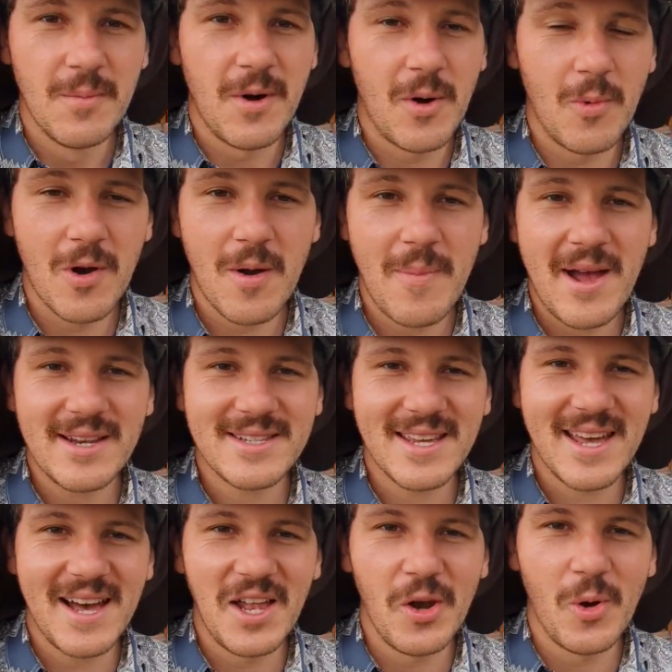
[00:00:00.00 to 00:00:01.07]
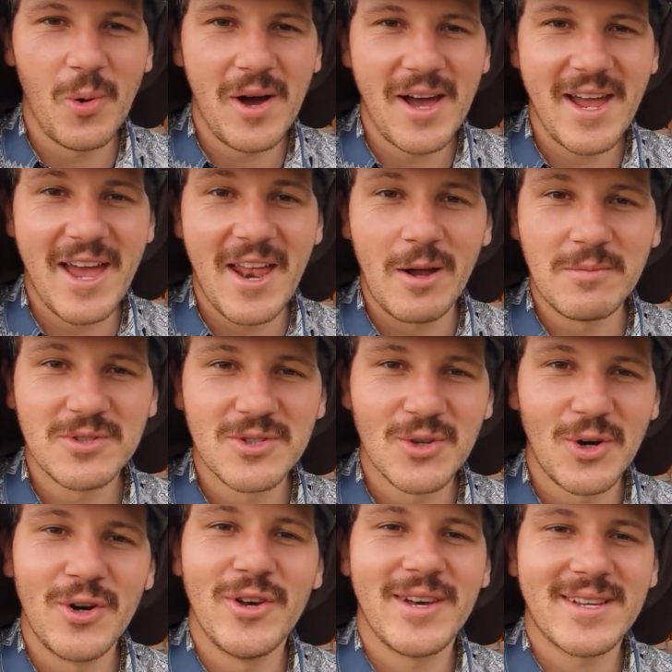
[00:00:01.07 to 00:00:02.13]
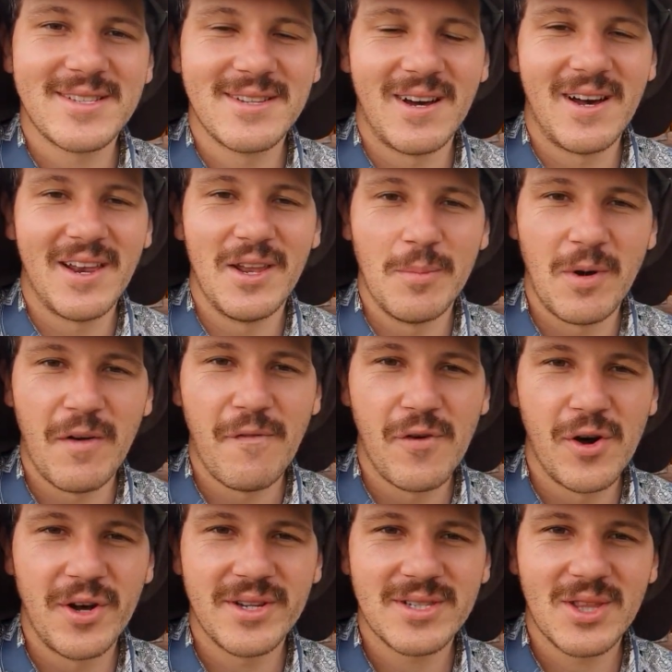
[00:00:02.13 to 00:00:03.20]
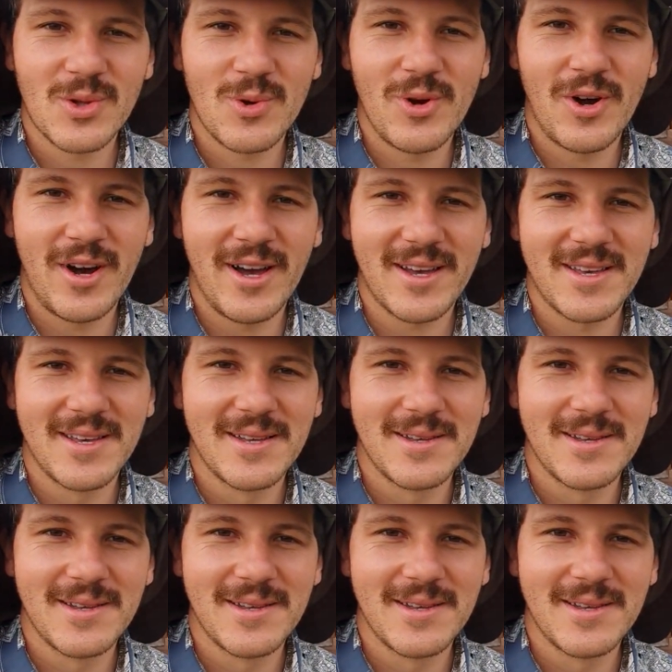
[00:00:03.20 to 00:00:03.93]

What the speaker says: But we're about to get underway, and I'm so excited. My first through hike.